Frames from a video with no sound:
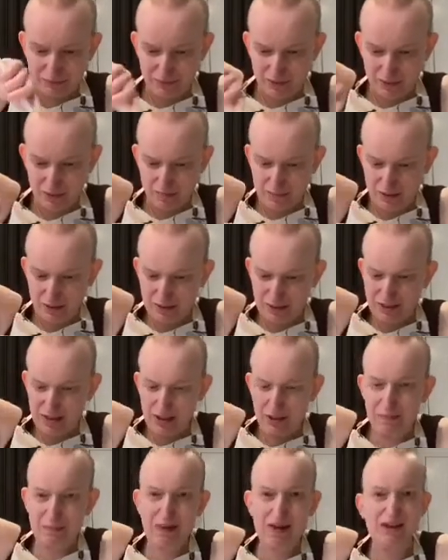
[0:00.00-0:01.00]
because
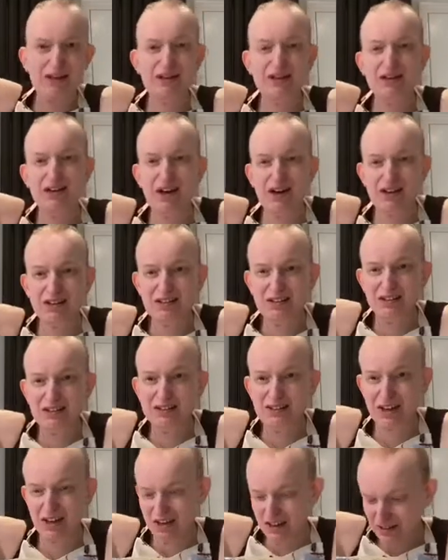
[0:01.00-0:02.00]
that will make it nice and
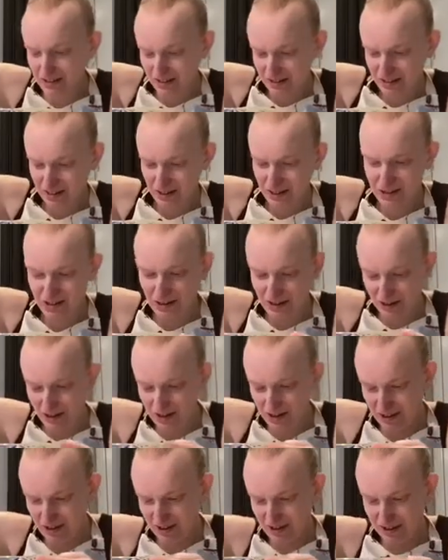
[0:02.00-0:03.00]
tasty.
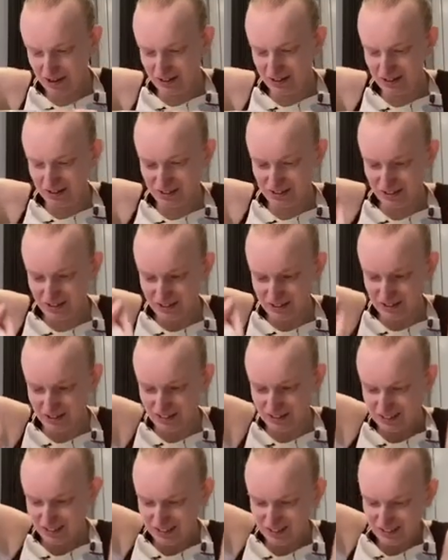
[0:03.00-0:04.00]

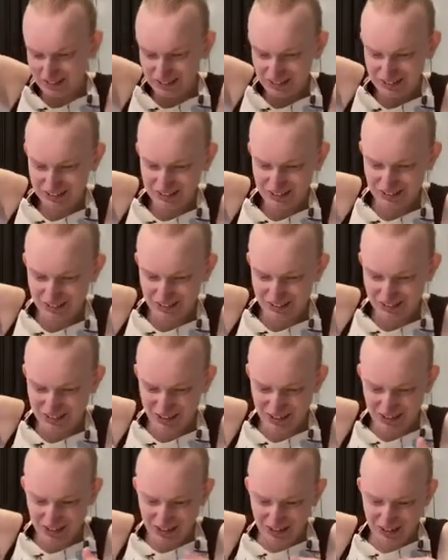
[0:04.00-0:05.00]
And
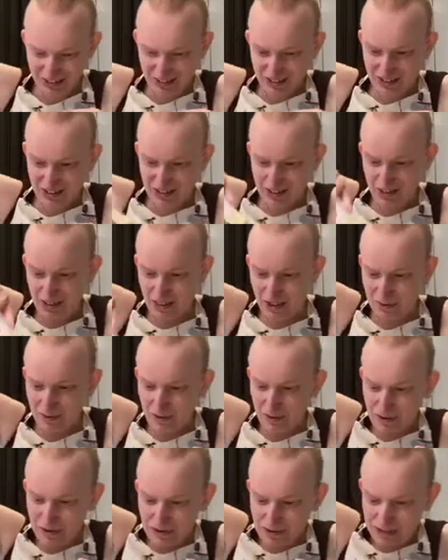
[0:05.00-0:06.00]
then
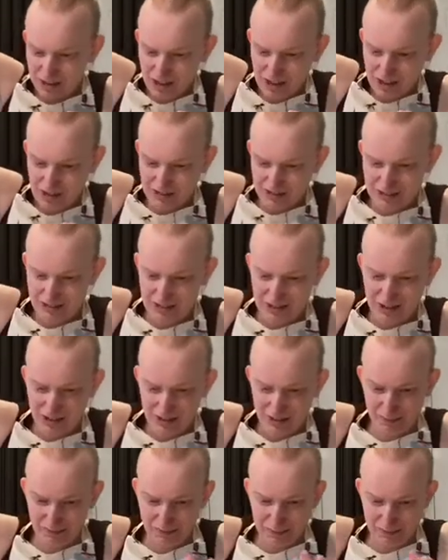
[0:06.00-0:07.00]
we're on to the next step.